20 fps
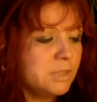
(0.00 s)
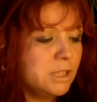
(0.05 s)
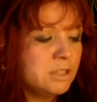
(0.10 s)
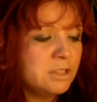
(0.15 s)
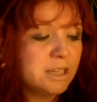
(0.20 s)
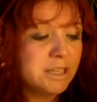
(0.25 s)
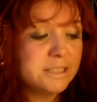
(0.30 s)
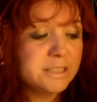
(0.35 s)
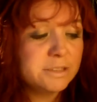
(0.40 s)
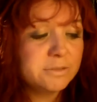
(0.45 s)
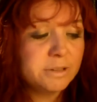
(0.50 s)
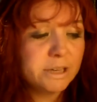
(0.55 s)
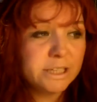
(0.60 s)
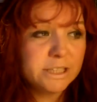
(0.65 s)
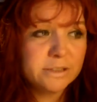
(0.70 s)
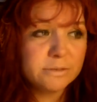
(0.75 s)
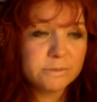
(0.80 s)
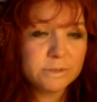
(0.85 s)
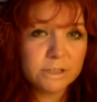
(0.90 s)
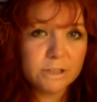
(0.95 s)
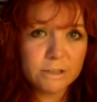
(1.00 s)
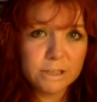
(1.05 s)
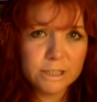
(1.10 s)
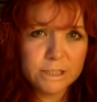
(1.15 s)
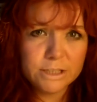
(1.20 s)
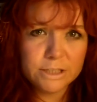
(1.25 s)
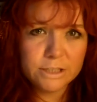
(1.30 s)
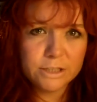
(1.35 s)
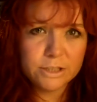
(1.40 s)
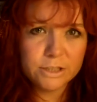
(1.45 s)
So I did find it was a lot
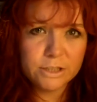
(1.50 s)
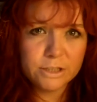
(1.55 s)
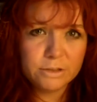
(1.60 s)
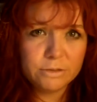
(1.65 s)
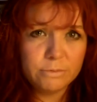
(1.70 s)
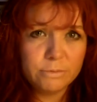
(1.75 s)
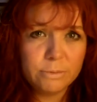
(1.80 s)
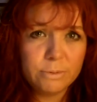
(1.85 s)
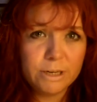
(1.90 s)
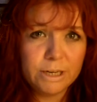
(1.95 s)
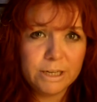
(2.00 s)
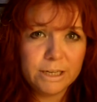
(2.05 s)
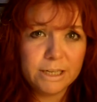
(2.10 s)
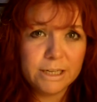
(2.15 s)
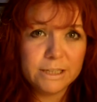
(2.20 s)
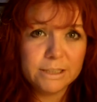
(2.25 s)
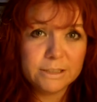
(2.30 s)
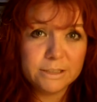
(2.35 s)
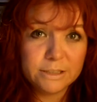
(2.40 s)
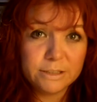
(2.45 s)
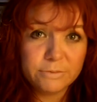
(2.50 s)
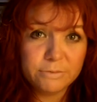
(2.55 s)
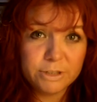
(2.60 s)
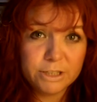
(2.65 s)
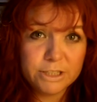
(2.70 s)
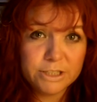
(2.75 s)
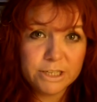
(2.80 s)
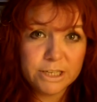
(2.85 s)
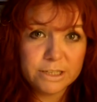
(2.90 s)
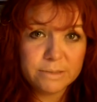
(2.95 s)
easier to do when I had a
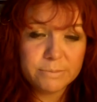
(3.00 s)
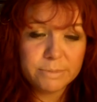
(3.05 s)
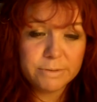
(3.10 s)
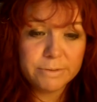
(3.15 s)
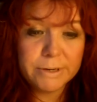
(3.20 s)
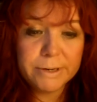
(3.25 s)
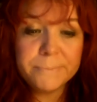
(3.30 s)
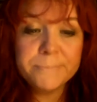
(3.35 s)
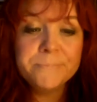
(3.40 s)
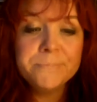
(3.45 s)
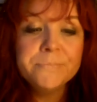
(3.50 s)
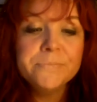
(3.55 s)
freestanding mirror.